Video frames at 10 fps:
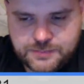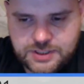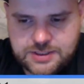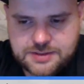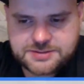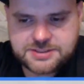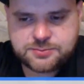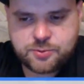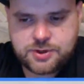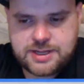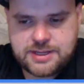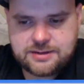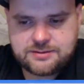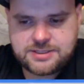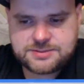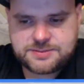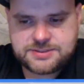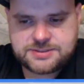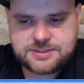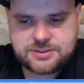Yeah, the 6.8
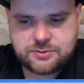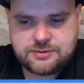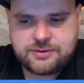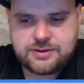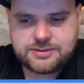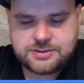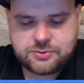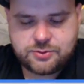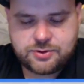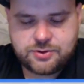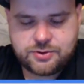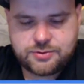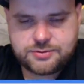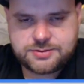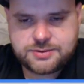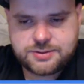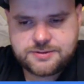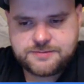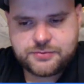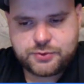SPC or whatever, I like to do one of those.
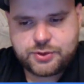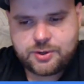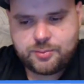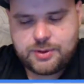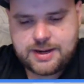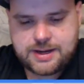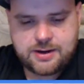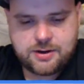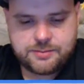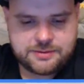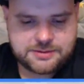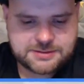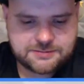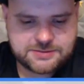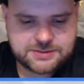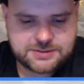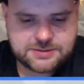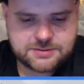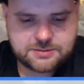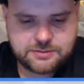300 blackout, maybe the
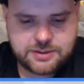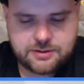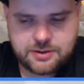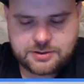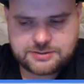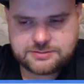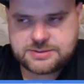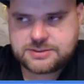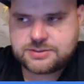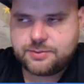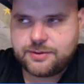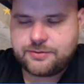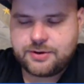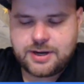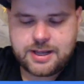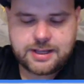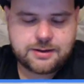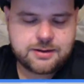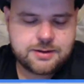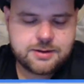7.63 or 7.62 by
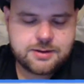39,